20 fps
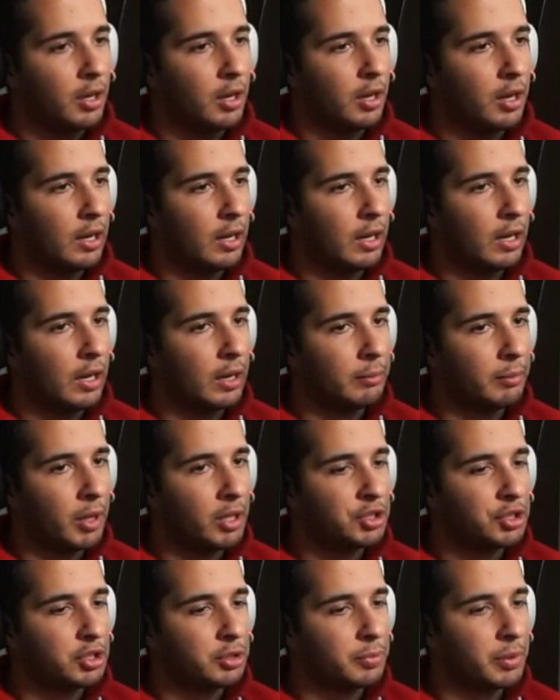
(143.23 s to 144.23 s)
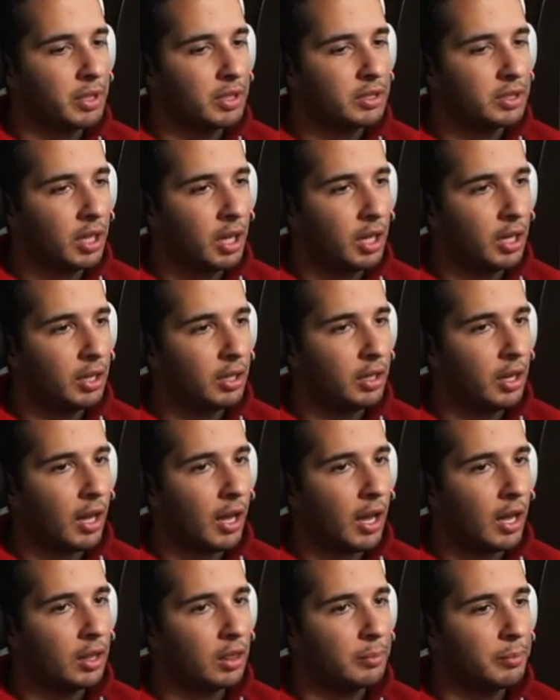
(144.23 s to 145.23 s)
Um, engines being done,
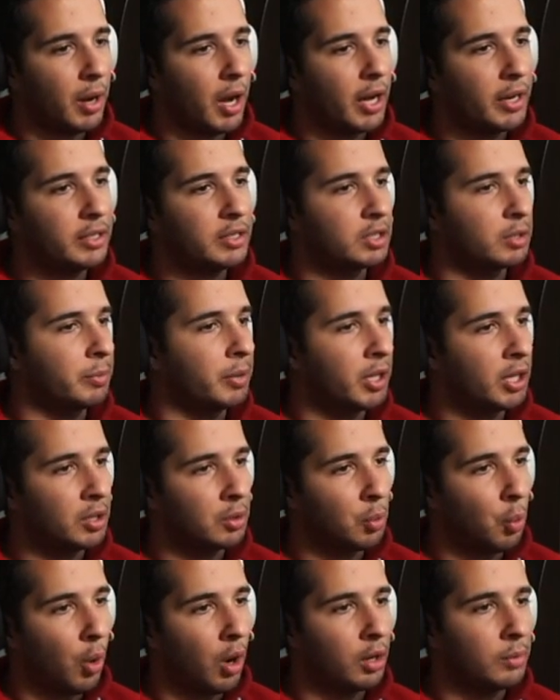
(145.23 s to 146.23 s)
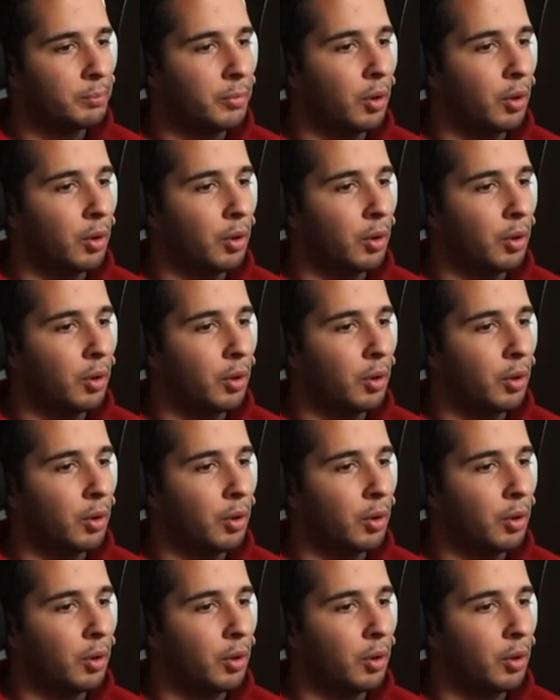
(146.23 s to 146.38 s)
and the bodies are being one.